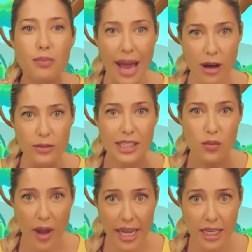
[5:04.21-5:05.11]
pounds in
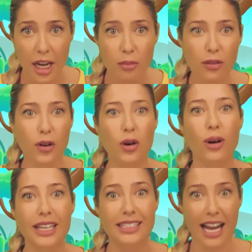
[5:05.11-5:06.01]
weight before
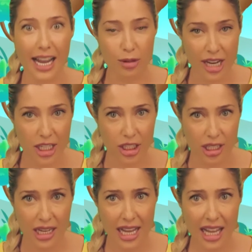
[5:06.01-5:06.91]
going into
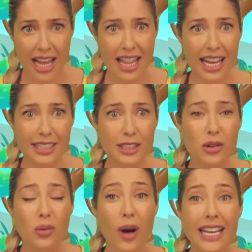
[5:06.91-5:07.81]
hibernation. That's the
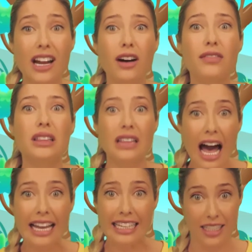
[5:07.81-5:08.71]
weight of a
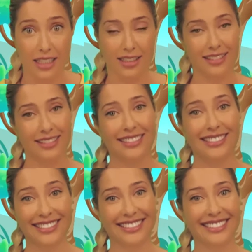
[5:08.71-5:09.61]
lion.
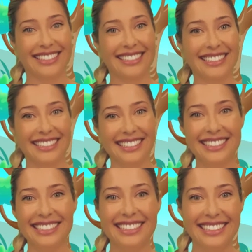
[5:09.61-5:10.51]

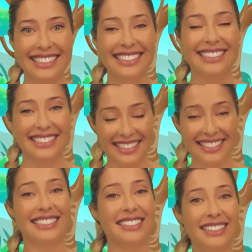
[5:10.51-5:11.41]
Whoa,
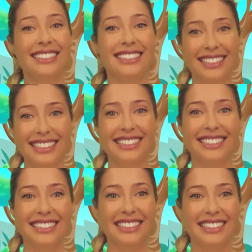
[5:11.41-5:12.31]
interesting.
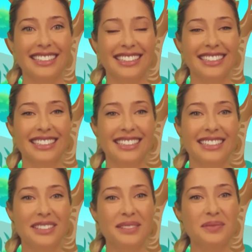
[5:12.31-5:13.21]
Tell us another fun
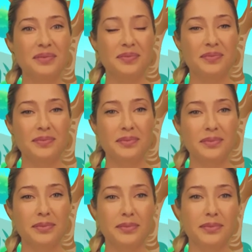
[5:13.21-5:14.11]
fact about
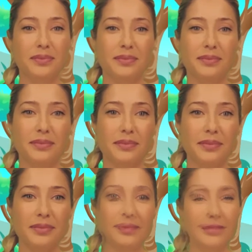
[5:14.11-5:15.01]
grizzly bears.
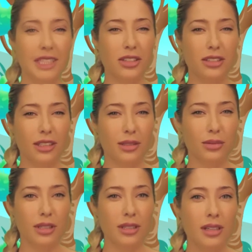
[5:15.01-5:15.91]
Here's a good
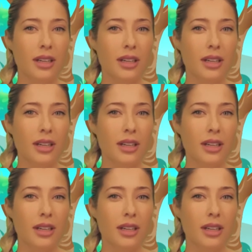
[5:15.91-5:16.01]
one.